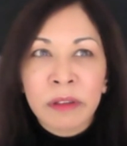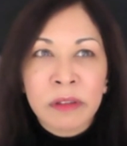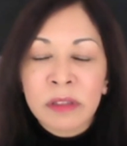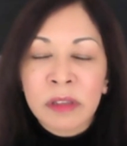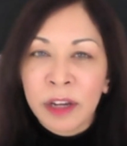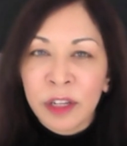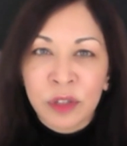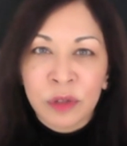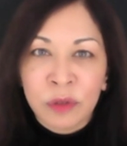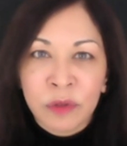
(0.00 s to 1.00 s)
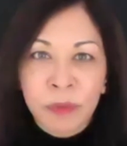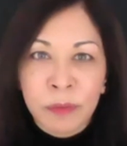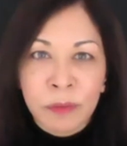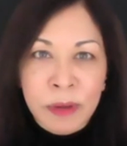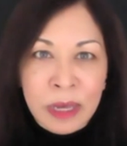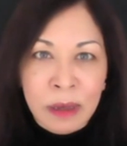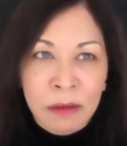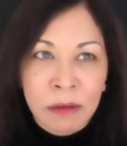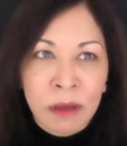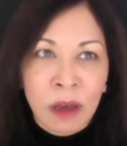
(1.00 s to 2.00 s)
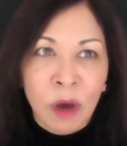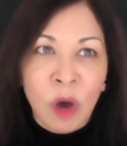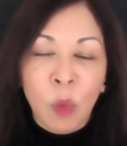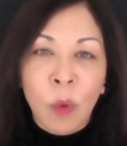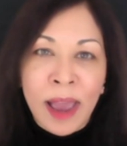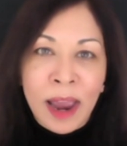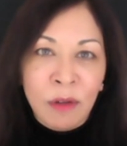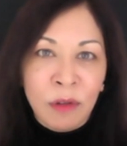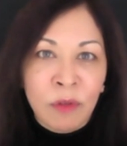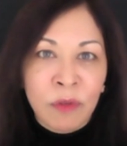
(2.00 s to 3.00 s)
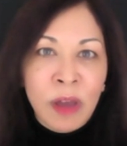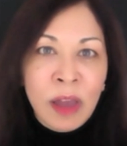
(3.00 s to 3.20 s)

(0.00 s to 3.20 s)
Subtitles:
sight of being aware of